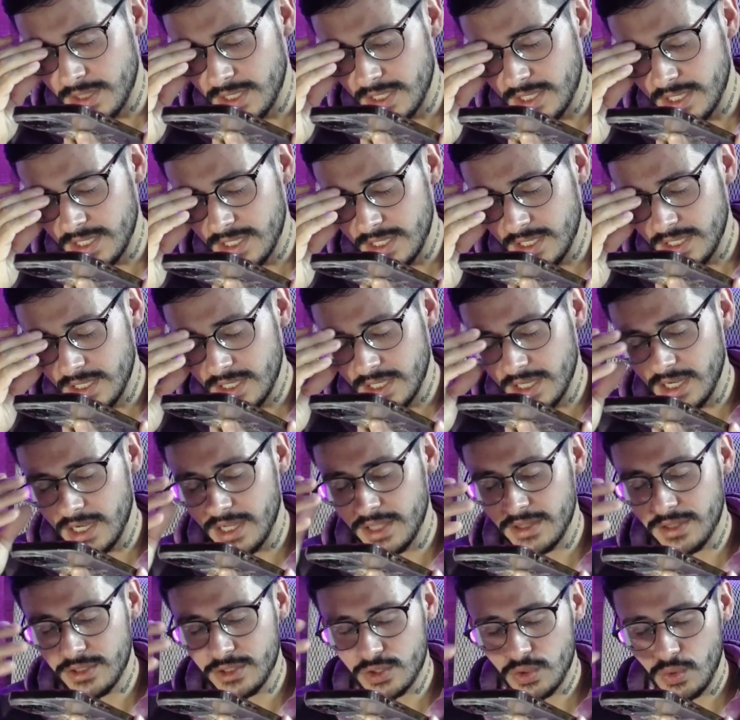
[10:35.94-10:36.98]
the
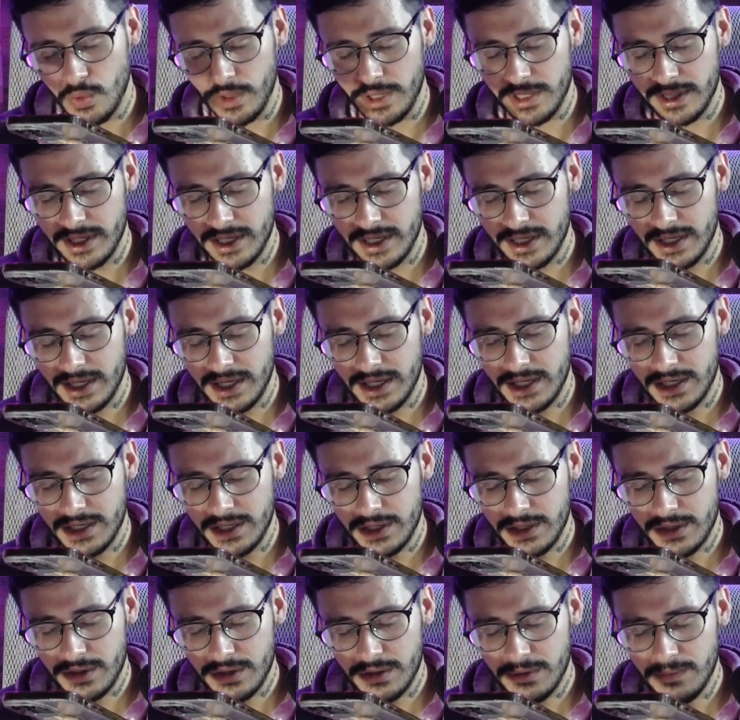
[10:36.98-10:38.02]
toilet
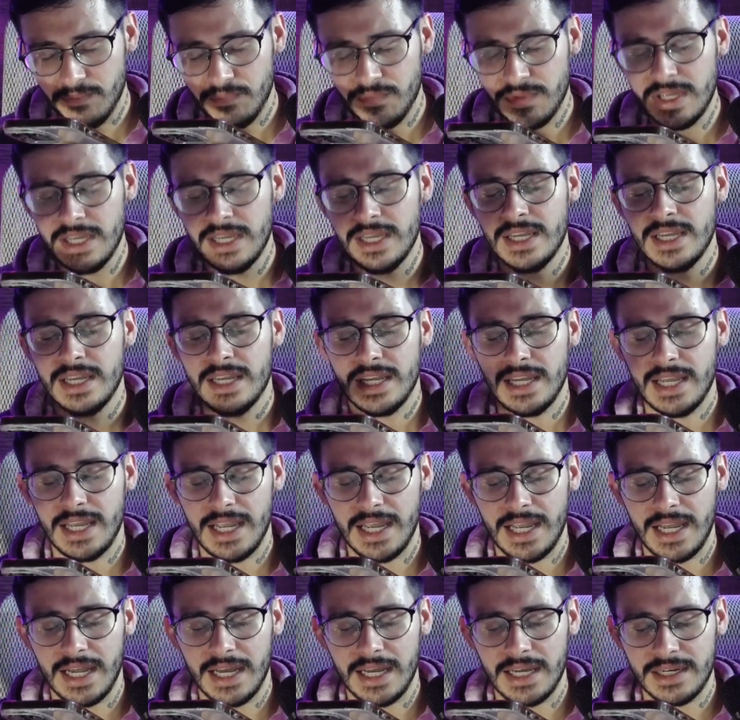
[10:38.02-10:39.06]
in here,
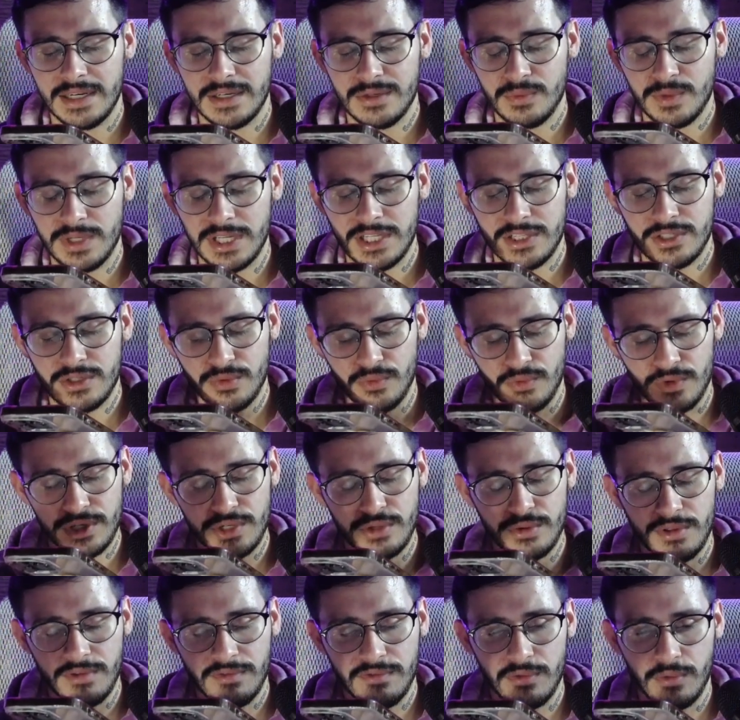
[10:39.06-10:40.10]
and we need to
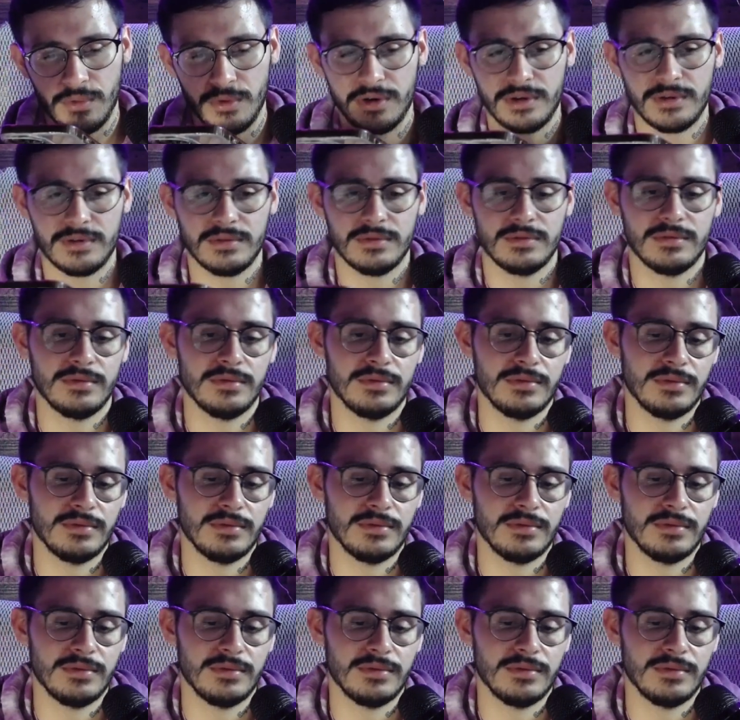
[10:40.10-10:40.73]
redo the floor.